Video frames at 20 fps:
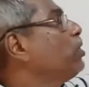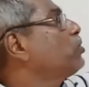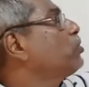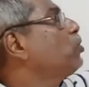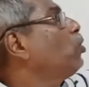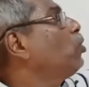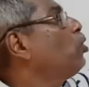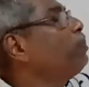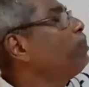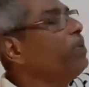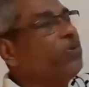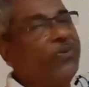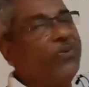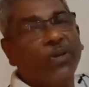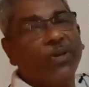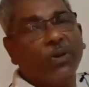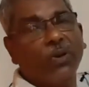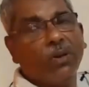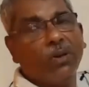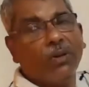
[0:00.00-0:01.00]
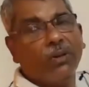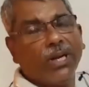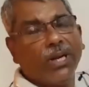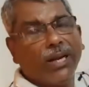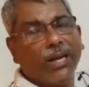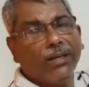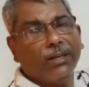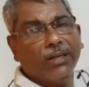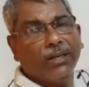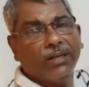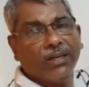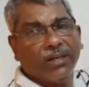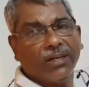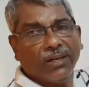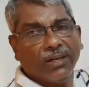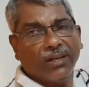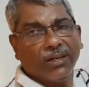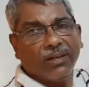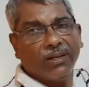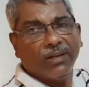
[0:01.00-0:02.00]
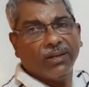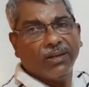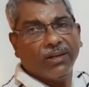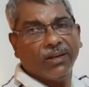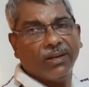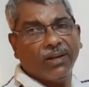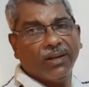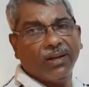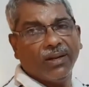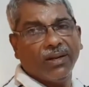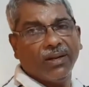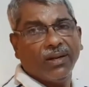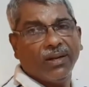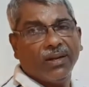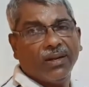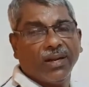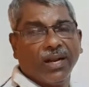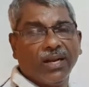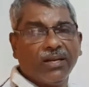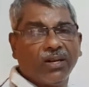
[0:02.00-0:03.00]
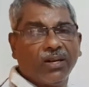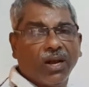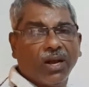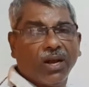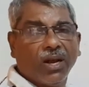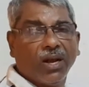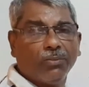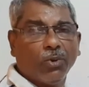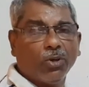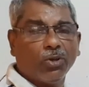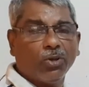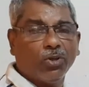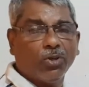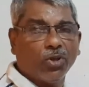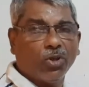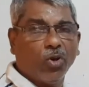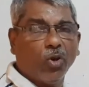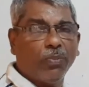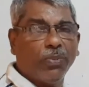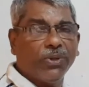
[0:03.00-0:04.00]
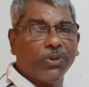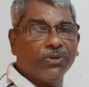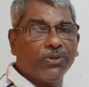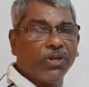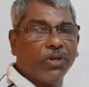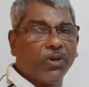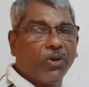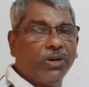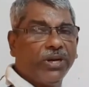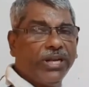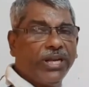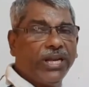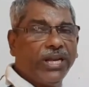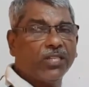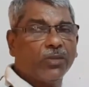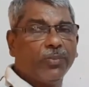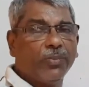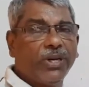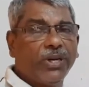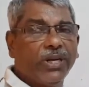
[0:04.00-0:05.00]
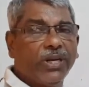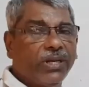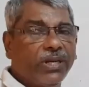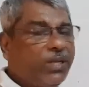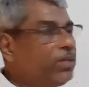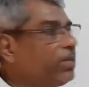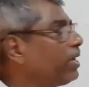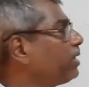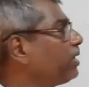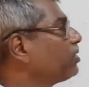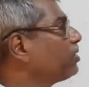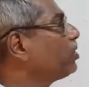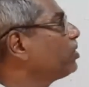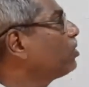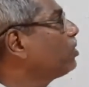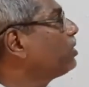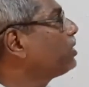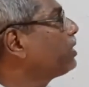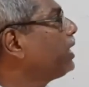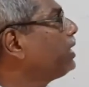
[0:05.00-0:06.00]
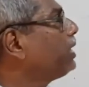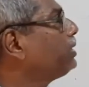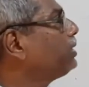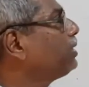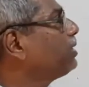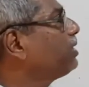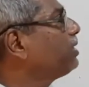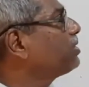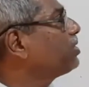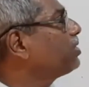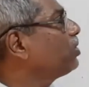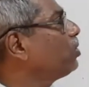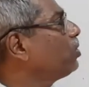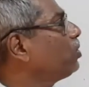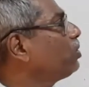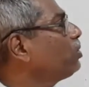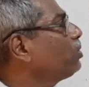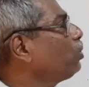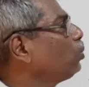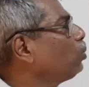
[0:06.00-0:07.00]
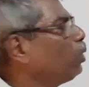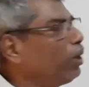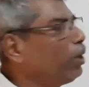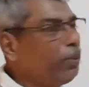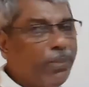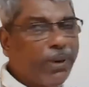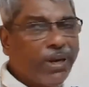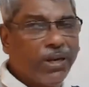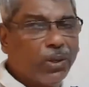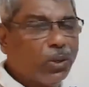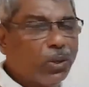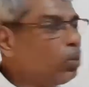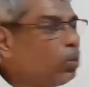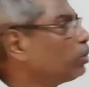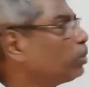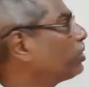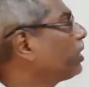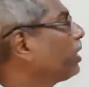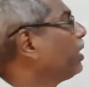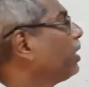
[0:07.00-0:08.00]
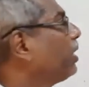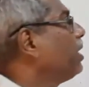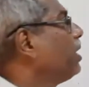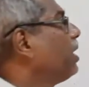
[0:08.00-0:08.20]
Slope is equal to tan 30. Right? The slope is equal to dx by dt. That is equal to tan 30 is equal to 1 by root 3.